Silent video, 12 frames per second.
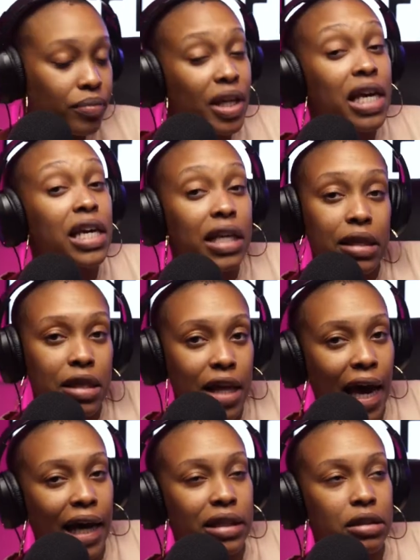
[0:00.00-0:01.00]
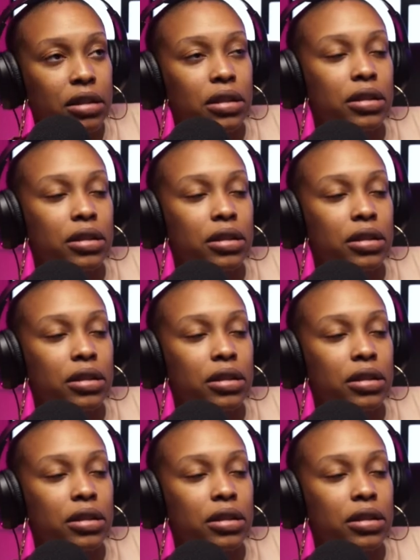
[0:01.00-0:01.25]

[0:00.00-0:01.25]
in that